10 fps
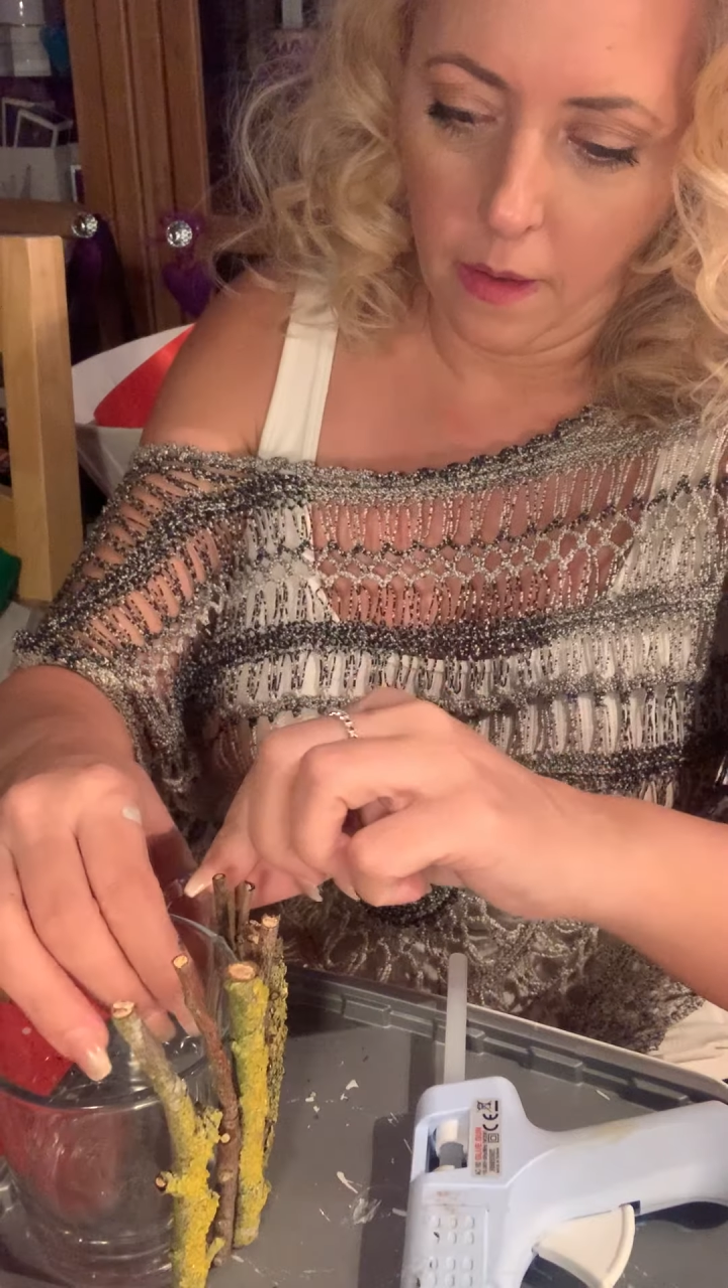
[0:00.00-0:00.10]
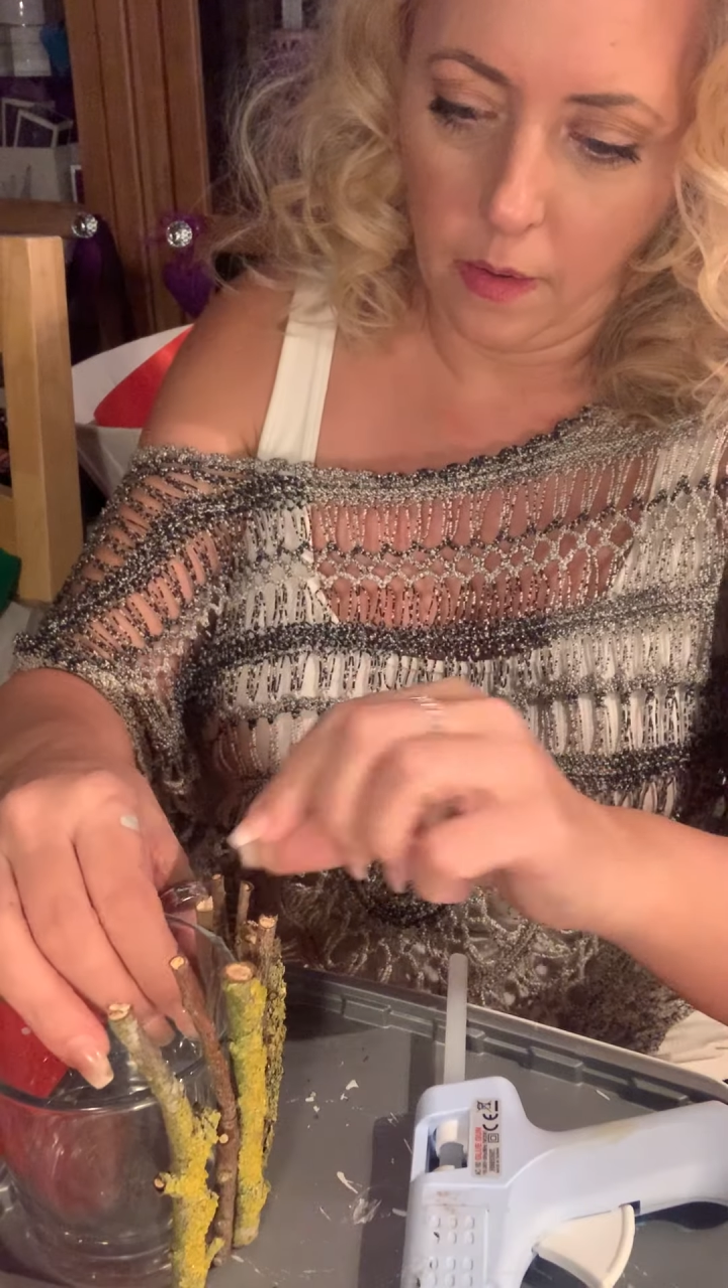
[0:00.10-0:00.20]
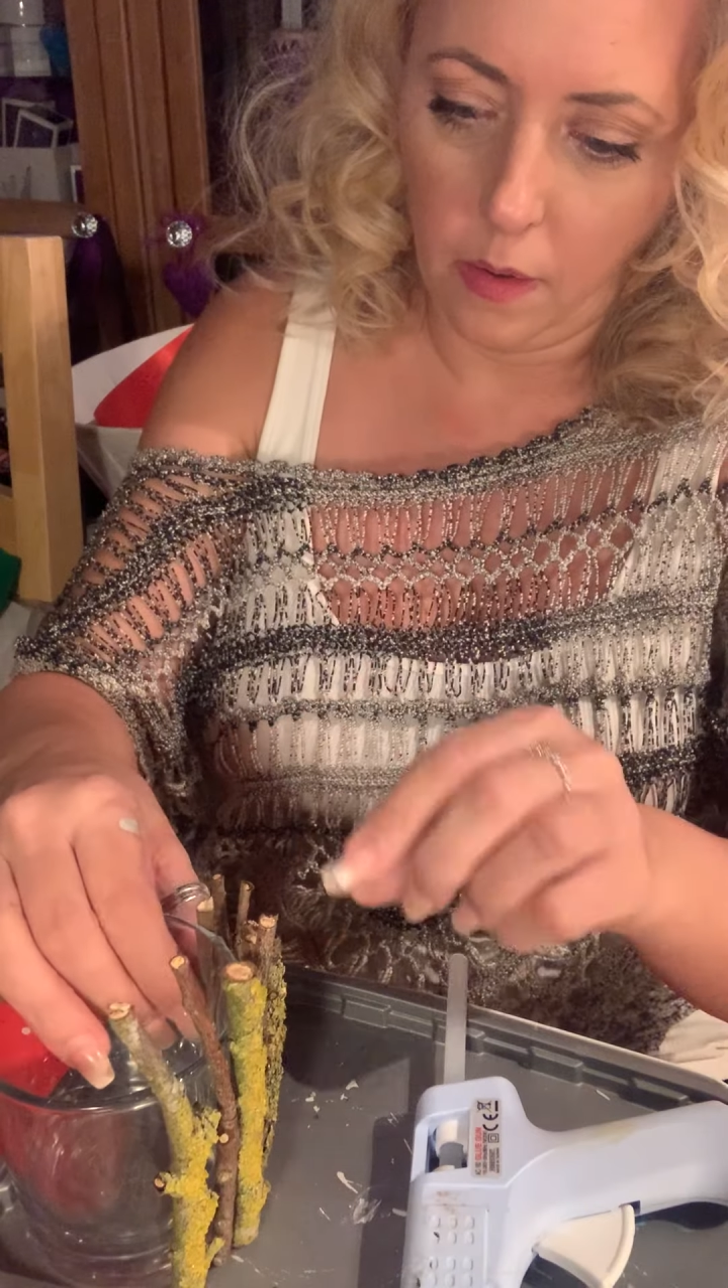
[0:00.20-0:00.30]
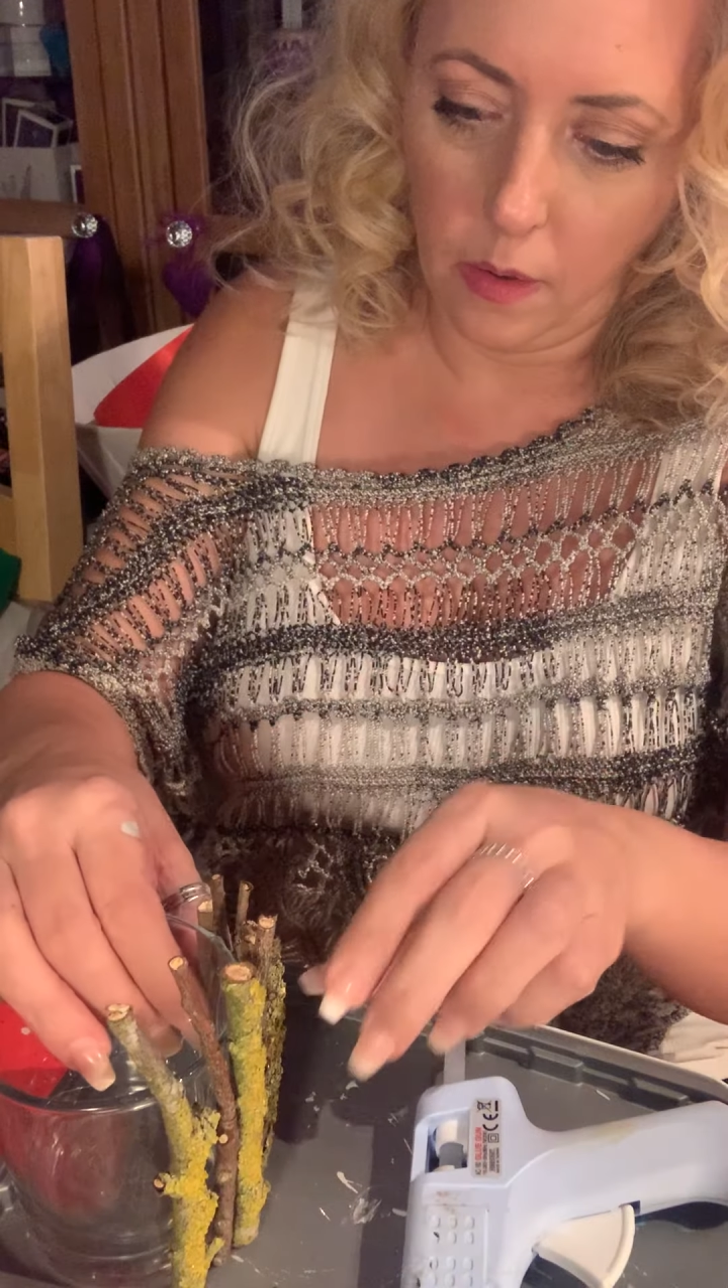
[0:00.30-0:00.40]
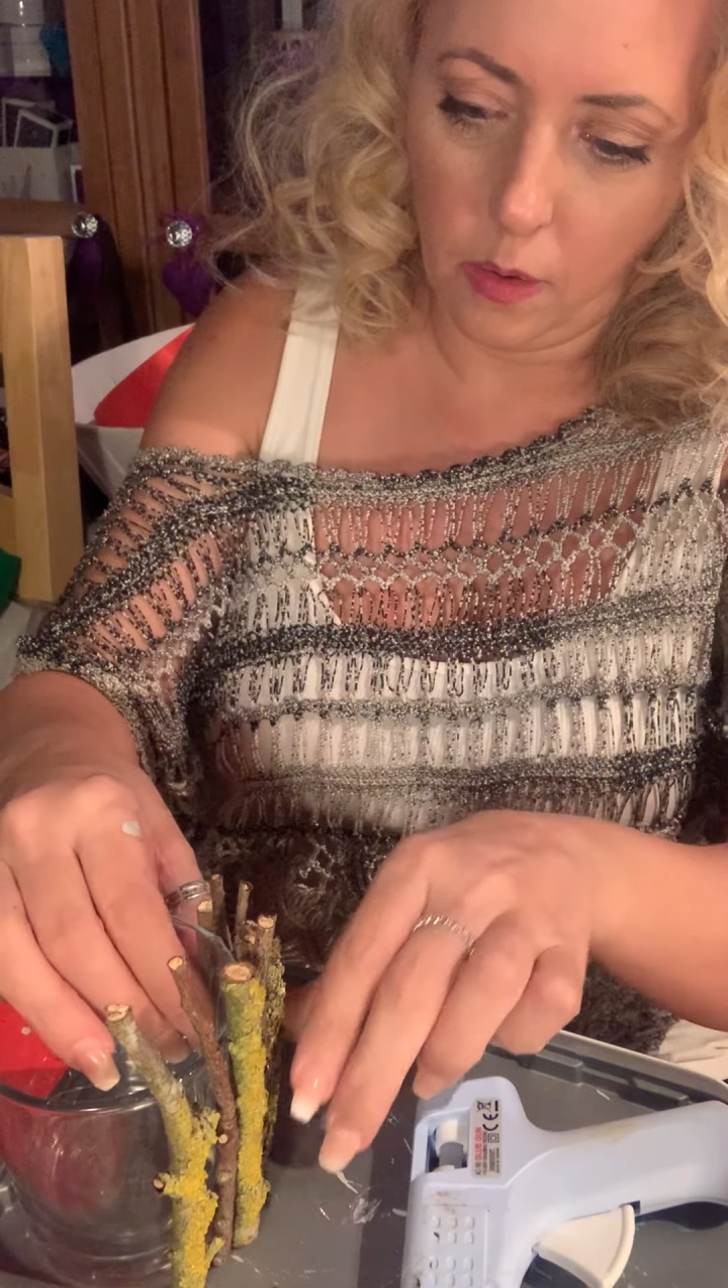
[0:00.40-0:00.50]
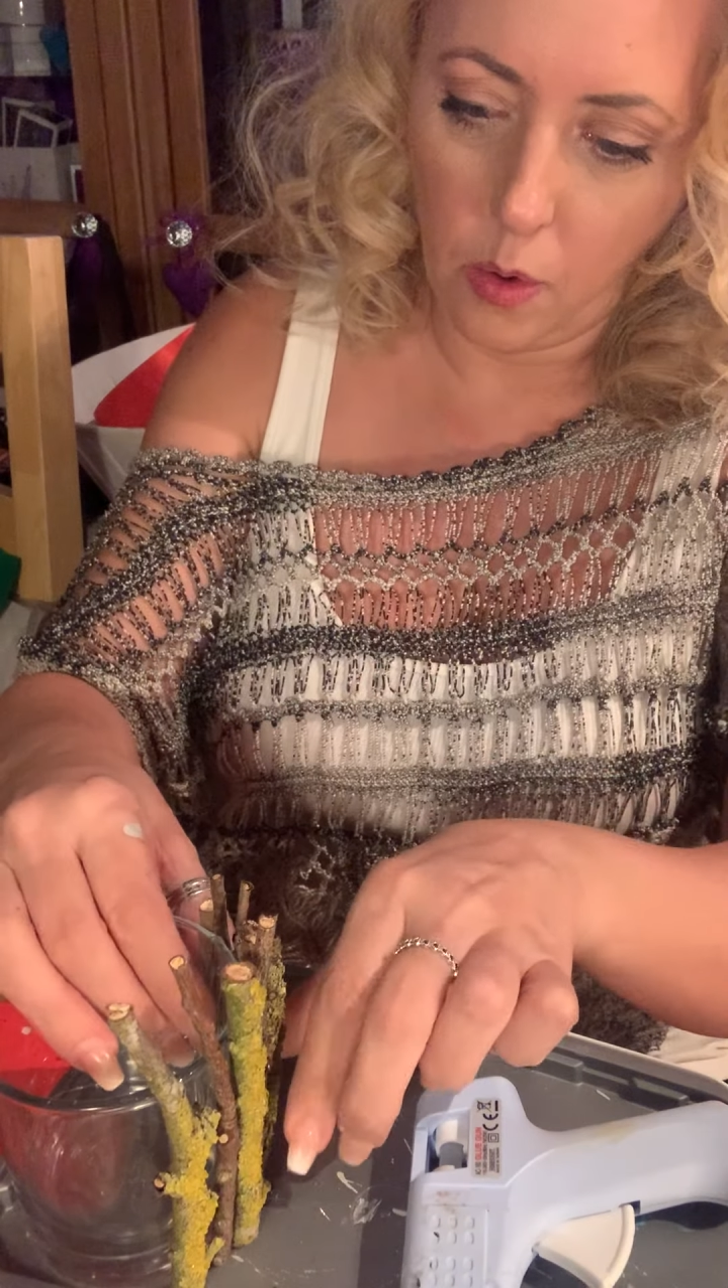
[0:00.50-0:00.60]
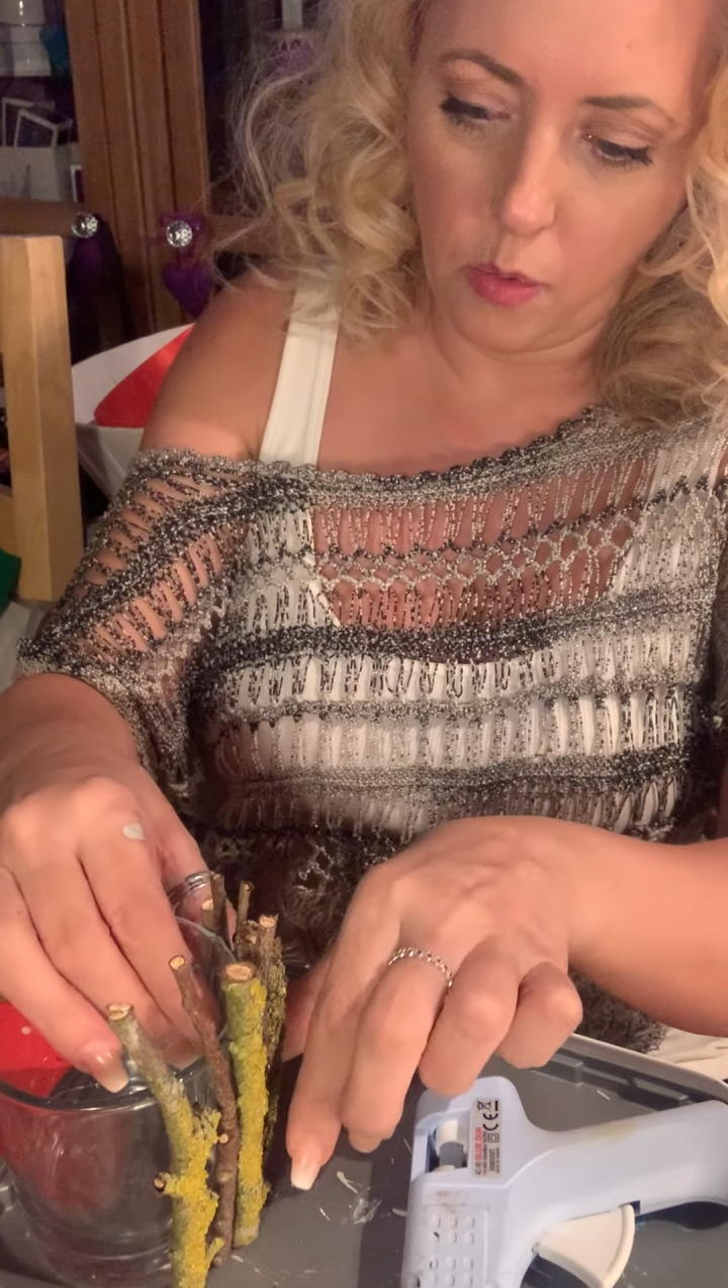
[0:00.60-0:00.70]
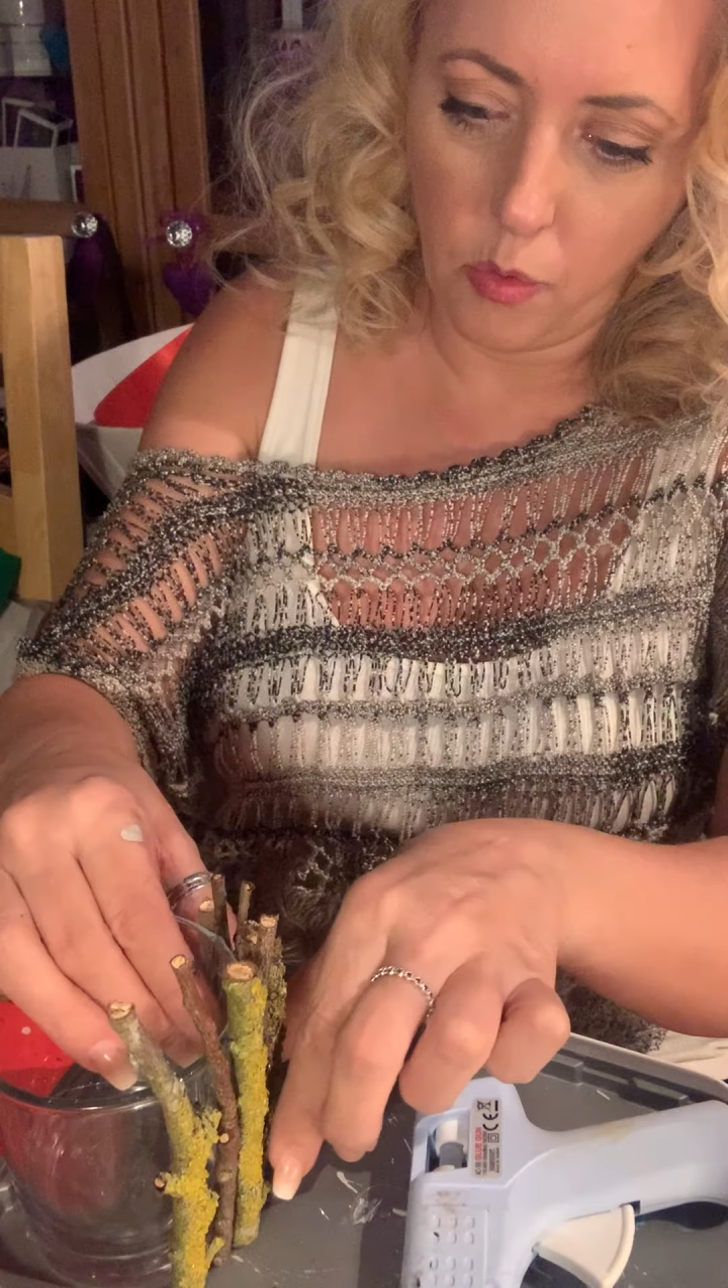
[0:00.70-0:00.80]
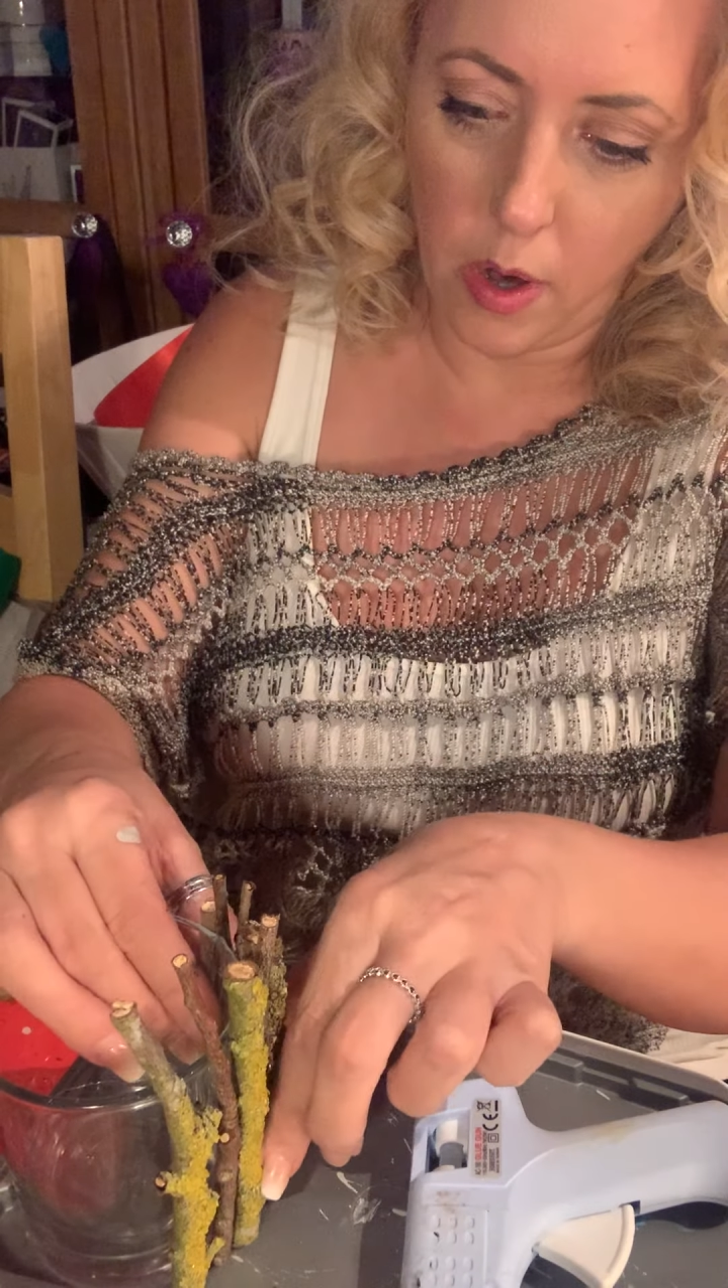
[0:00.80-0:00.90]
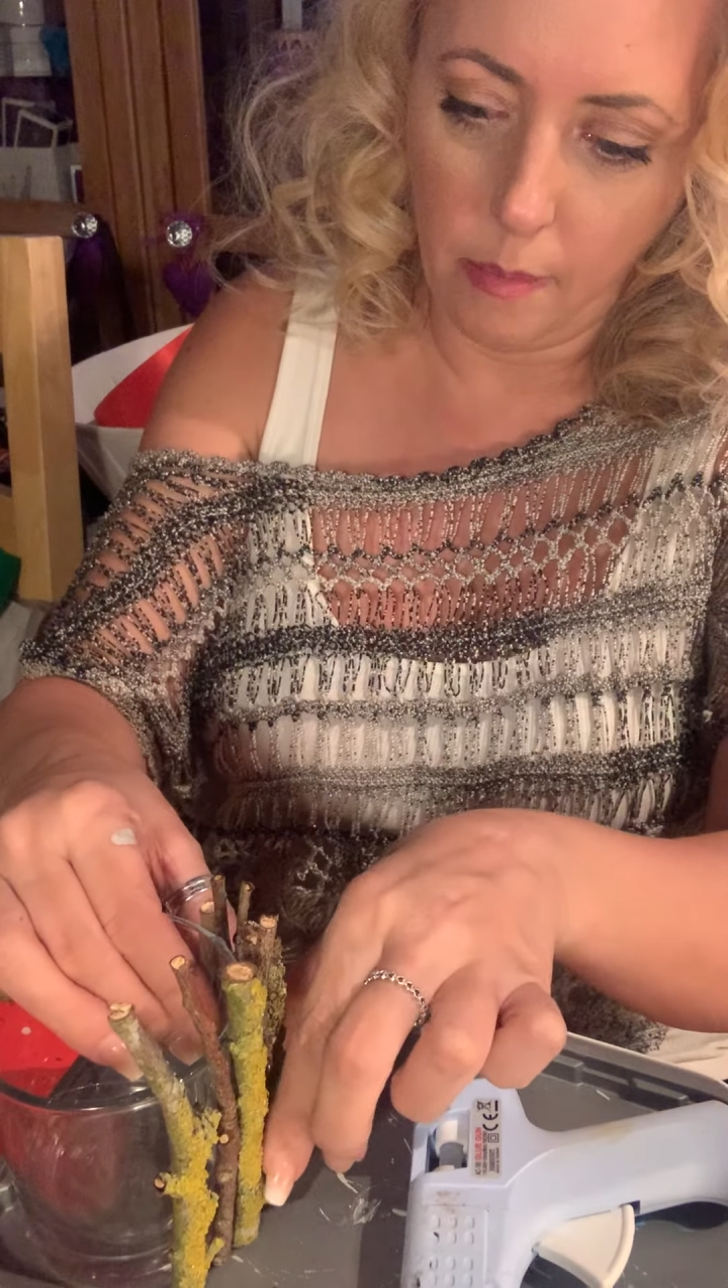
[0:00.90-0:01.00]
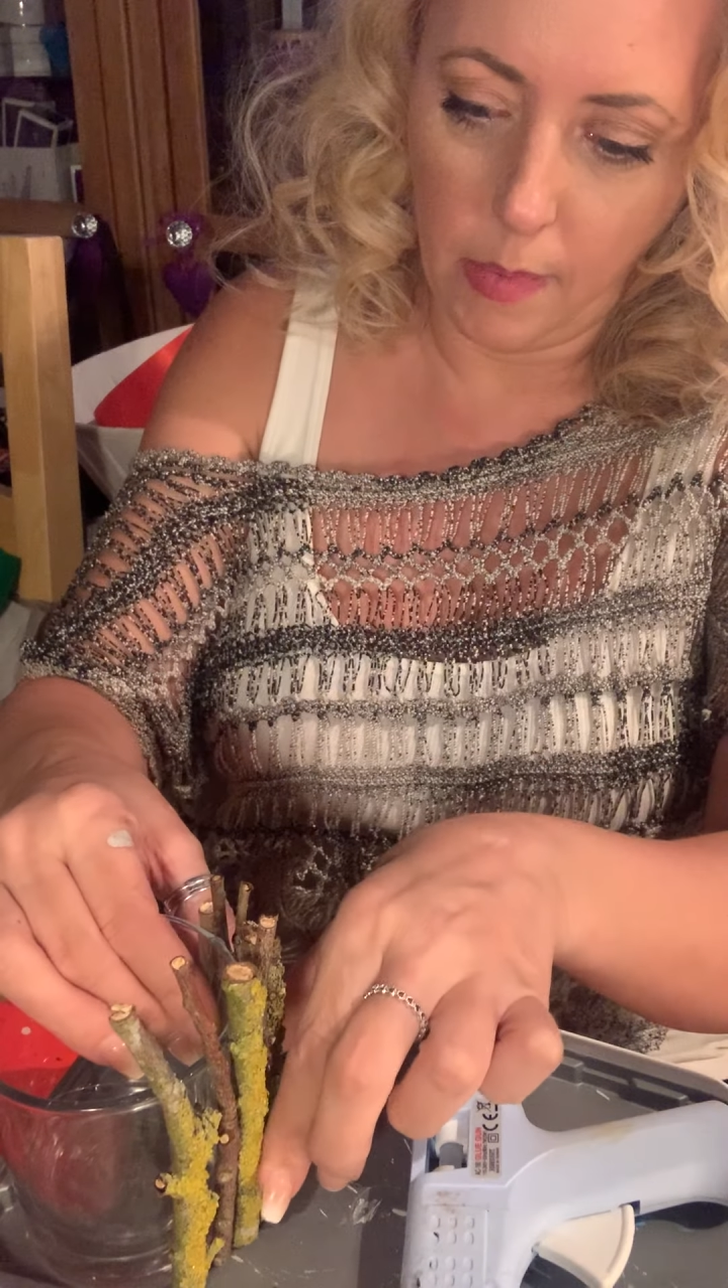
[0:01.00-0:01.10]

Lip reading: Kind of got a right